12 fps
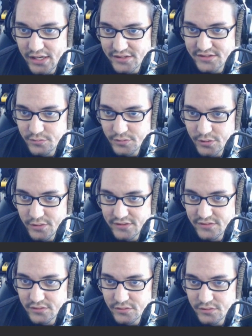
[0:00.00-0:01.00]
So we're going
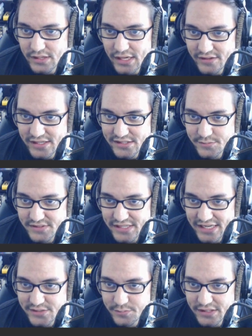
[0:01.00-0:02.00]
to allocate some
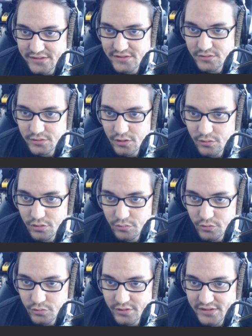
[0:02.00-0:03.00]
stack space to go
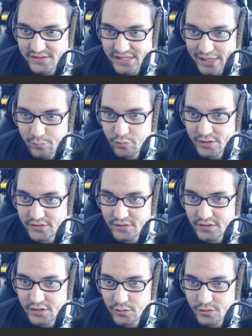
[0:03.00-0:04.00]
through the stack
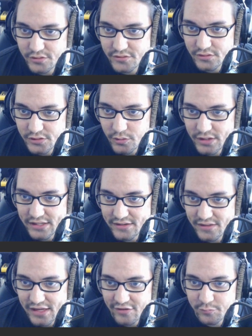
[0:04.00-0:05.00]
pointer in order to load it
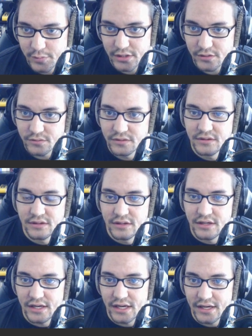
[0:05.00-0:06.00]
into the FPU.
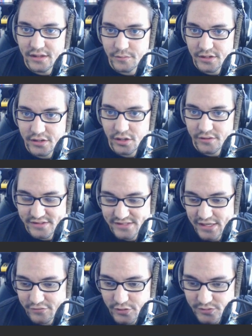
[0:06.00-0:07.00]
Then we're going to call this
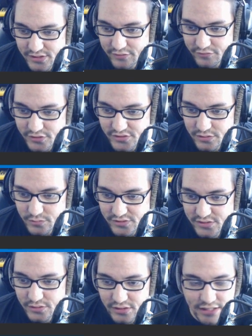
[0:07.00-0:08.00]
fcosine function, which is
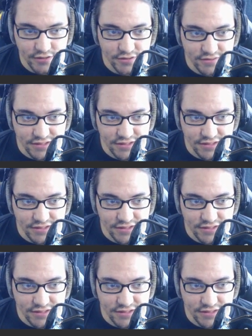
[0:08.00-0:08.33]
going to calculate